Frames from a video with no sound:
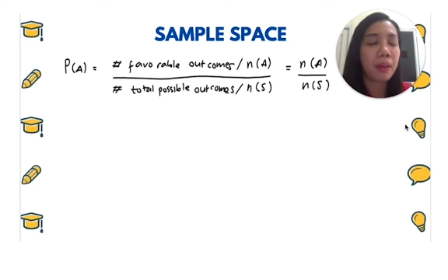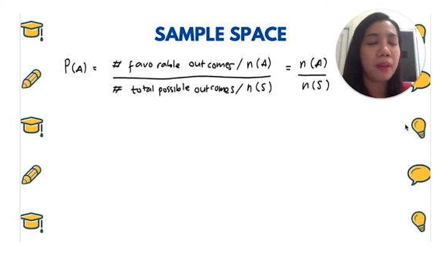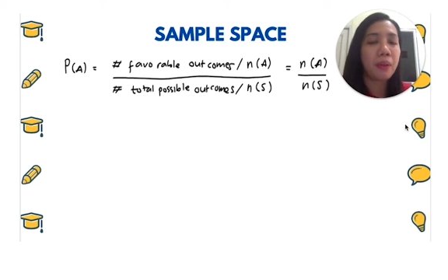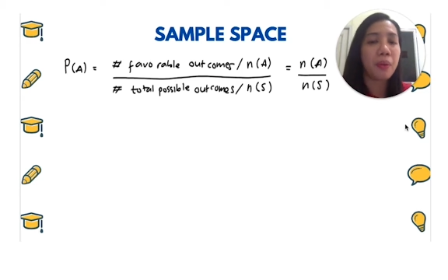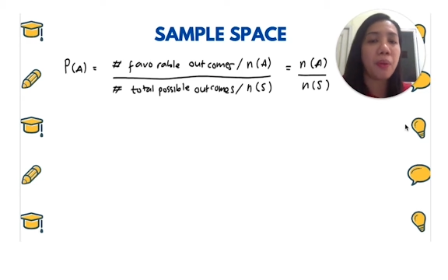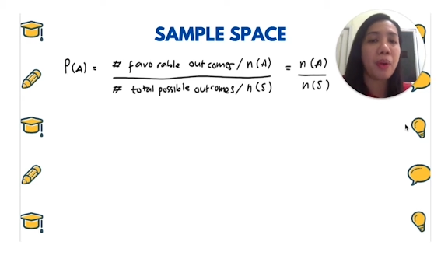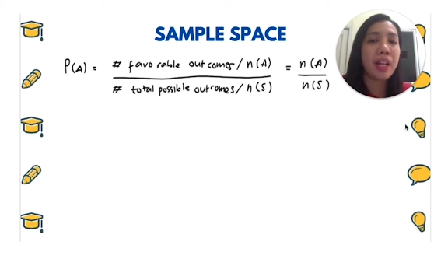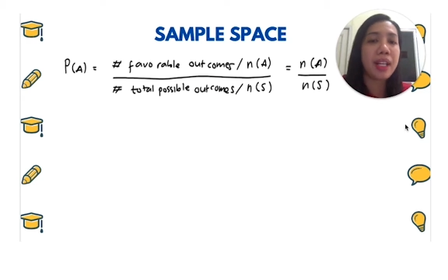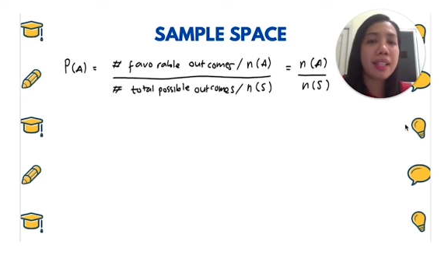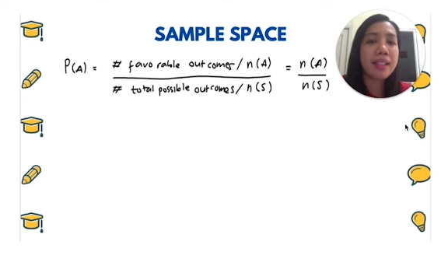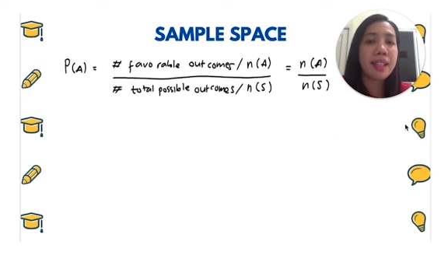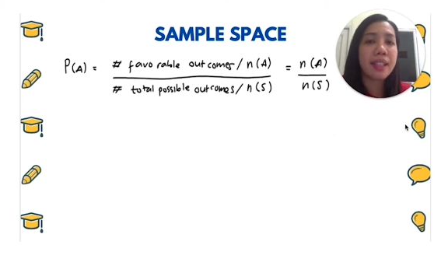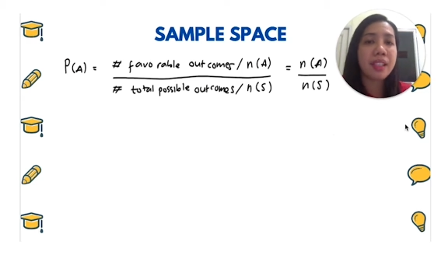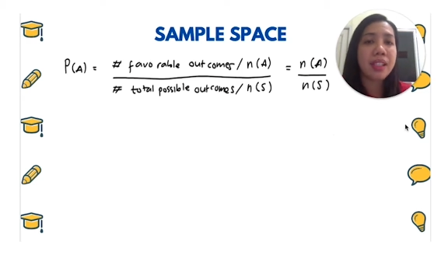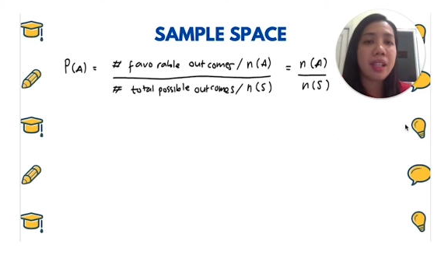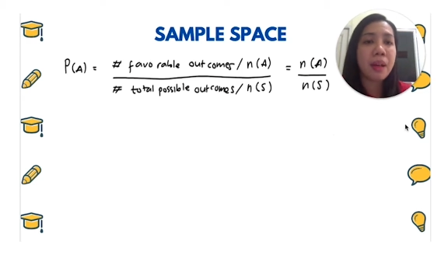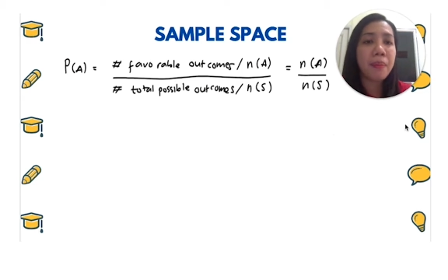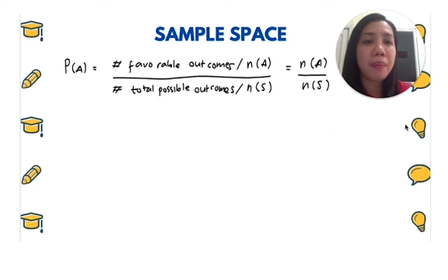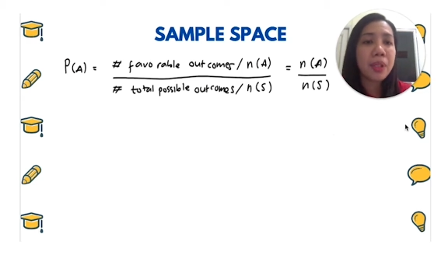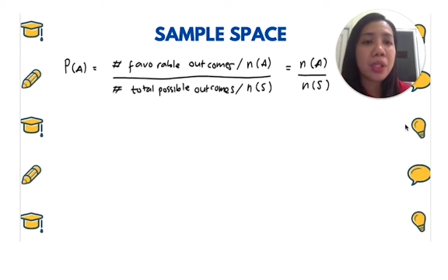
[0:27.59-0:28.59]
What is it,
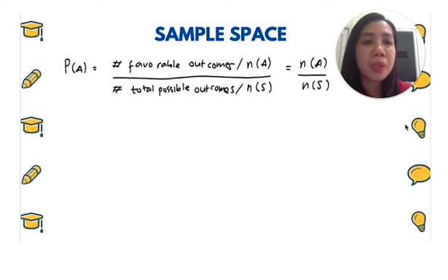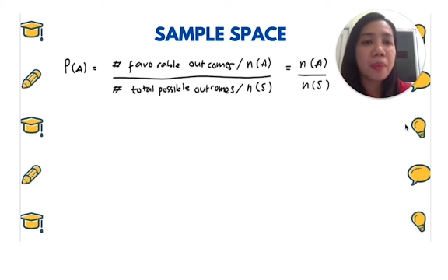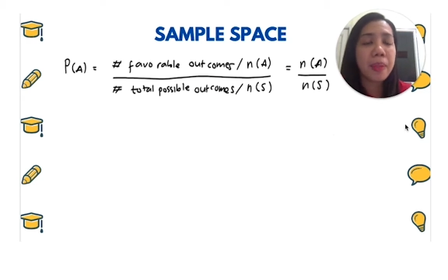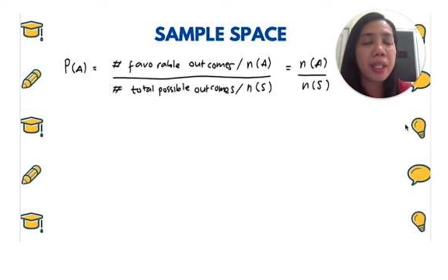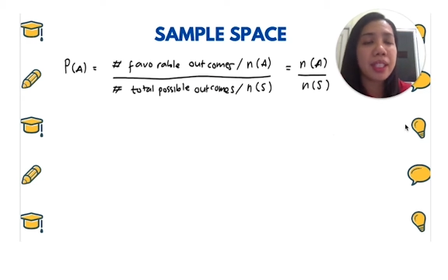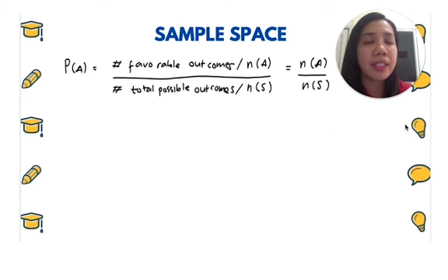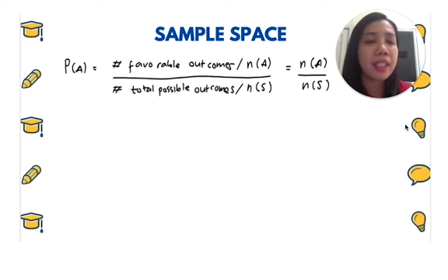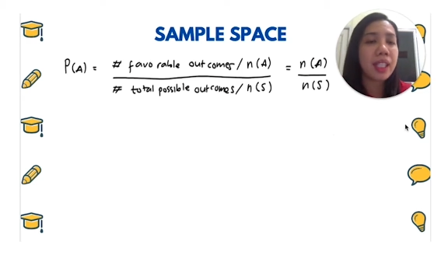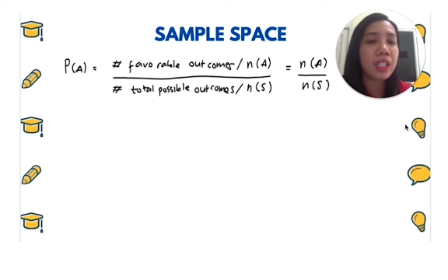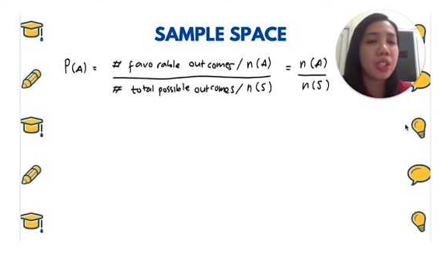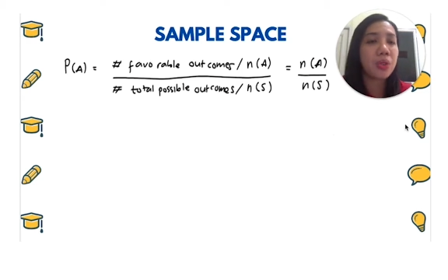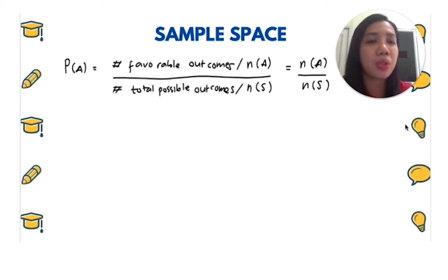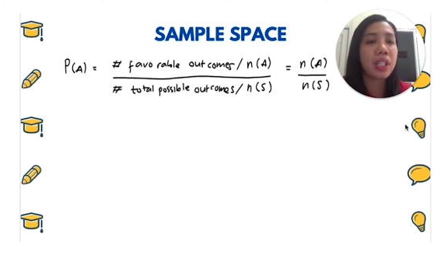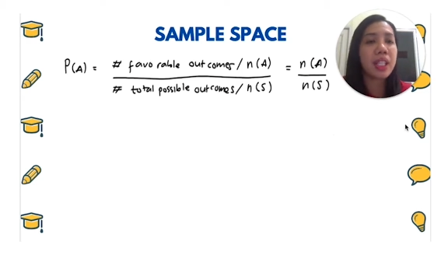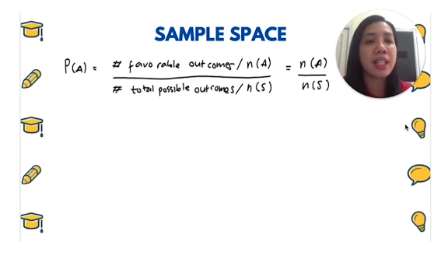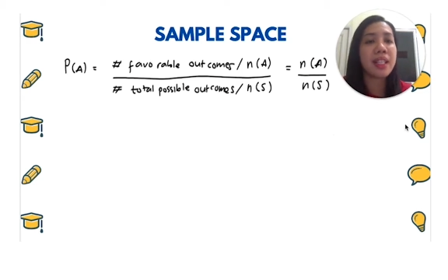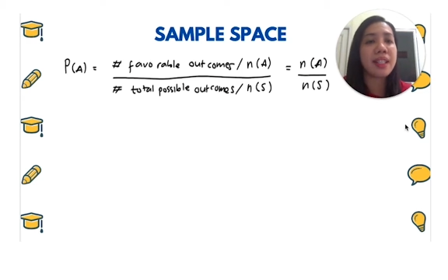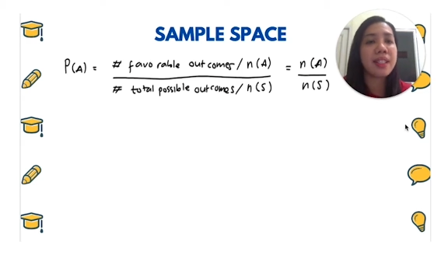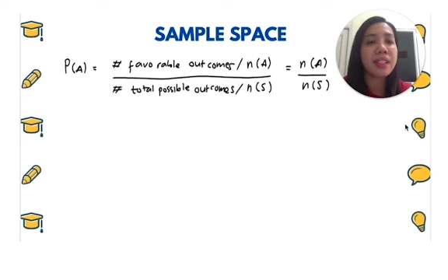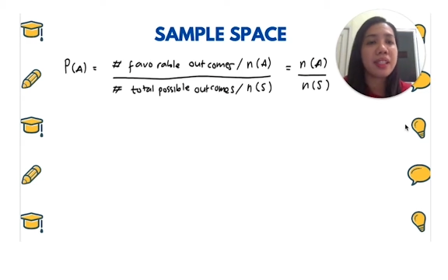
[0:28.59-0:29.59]
sample space? Actually,
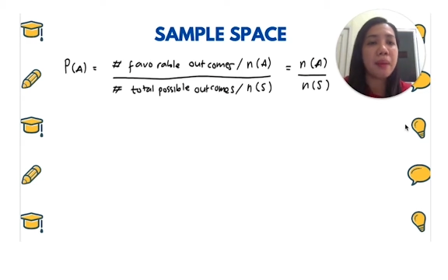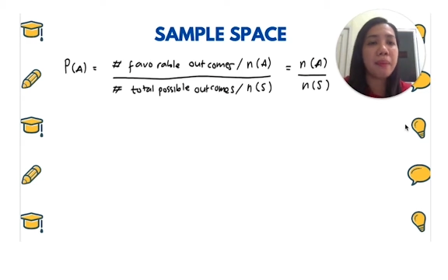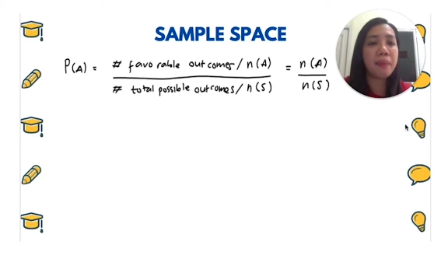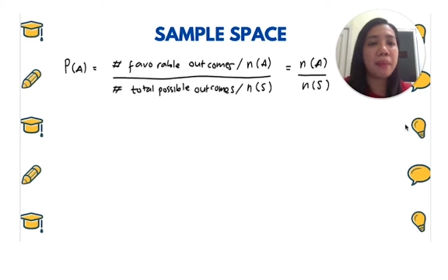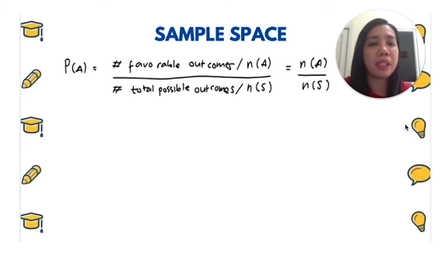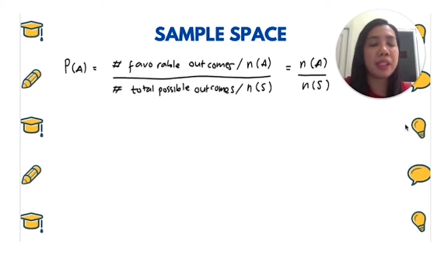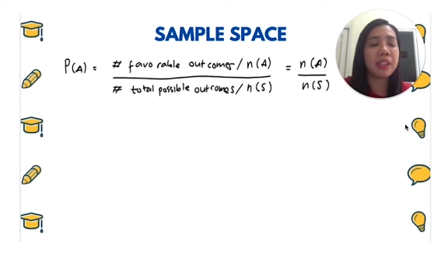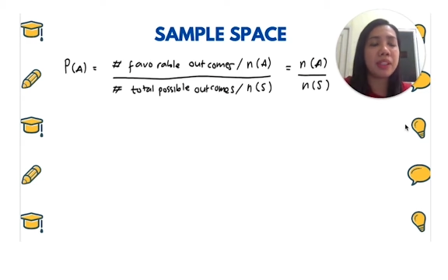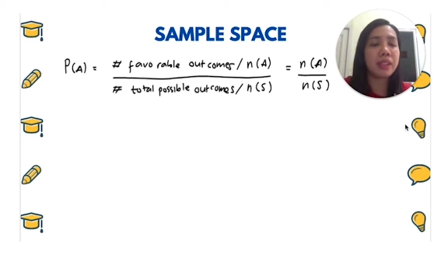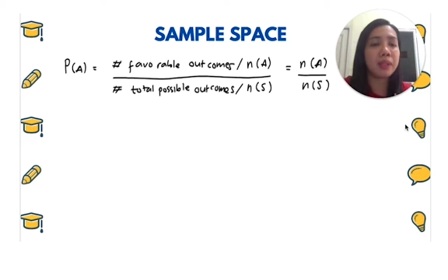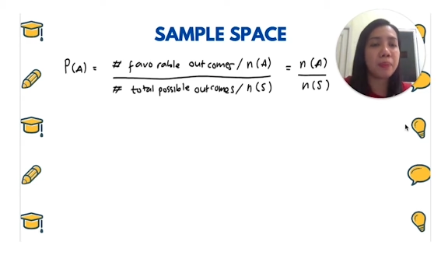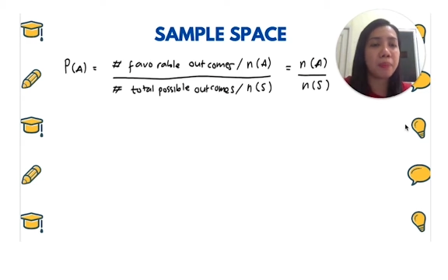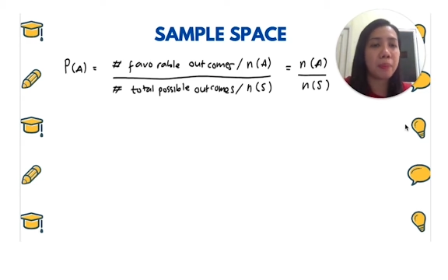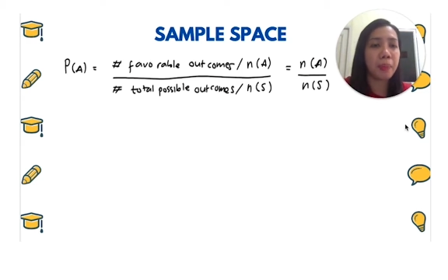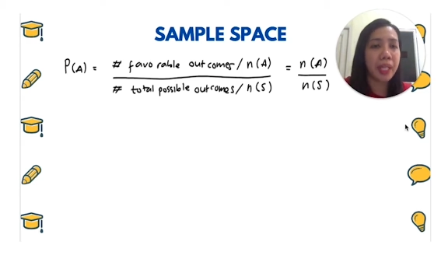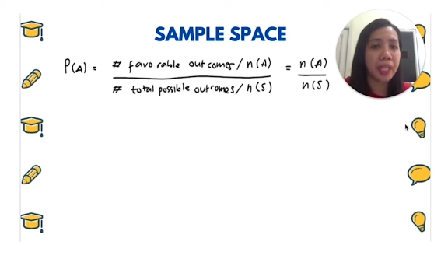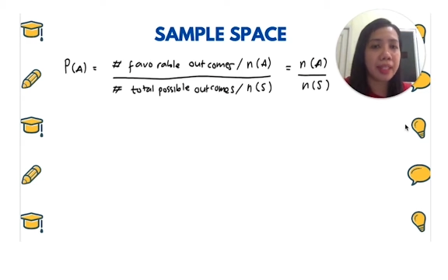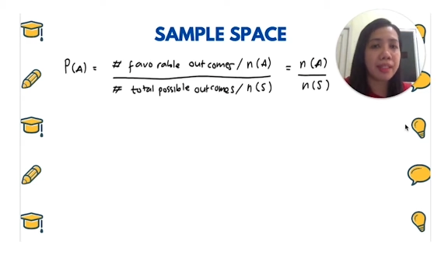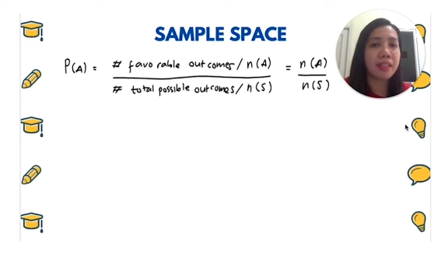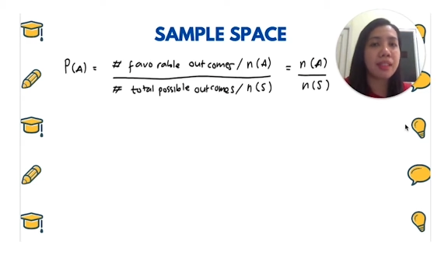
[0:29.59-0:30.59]
this sample
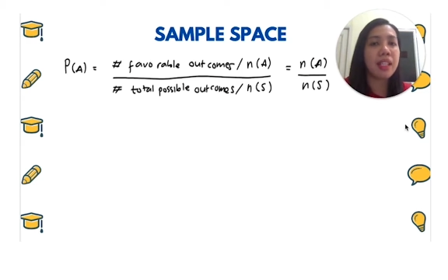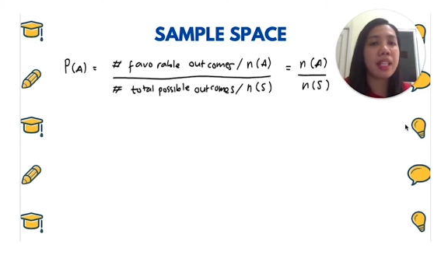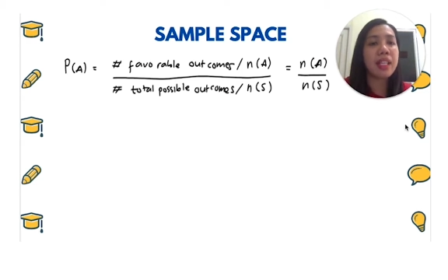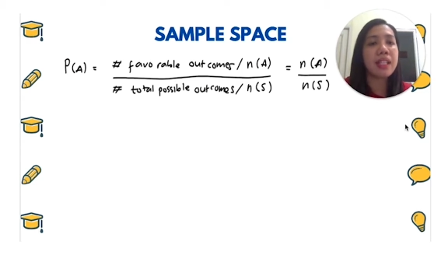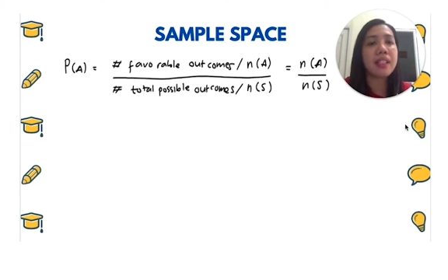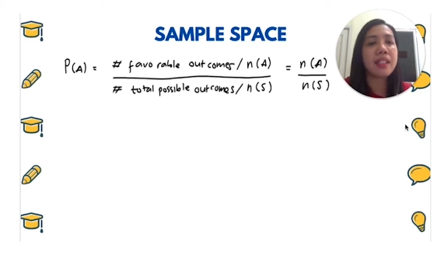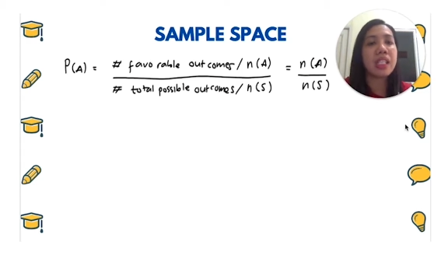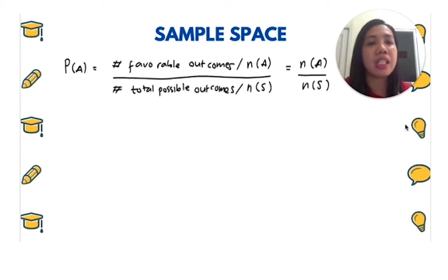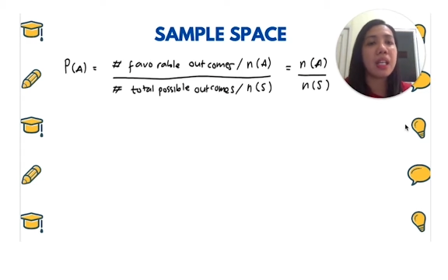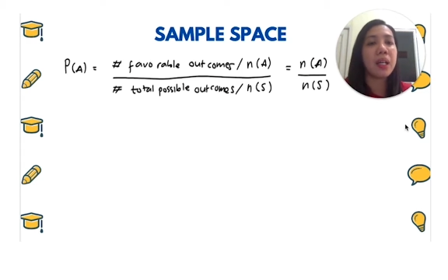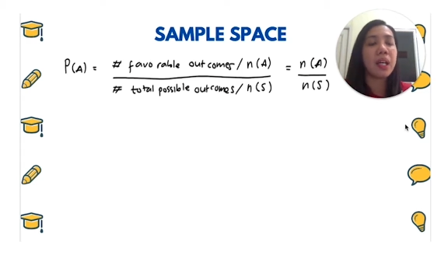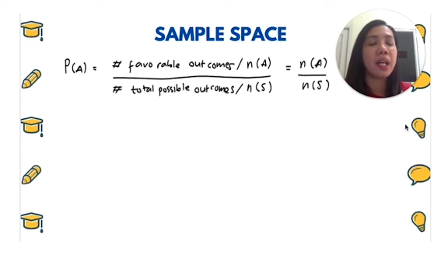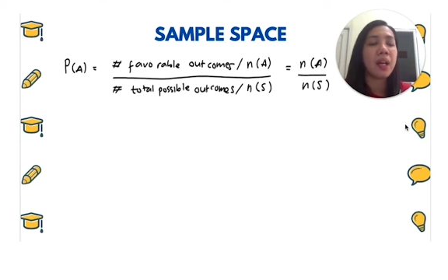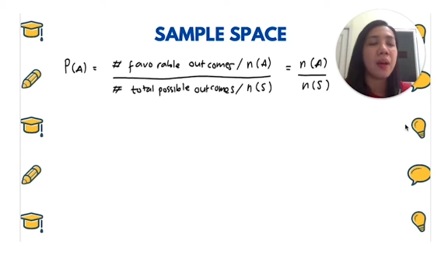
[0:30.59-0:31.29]
space is the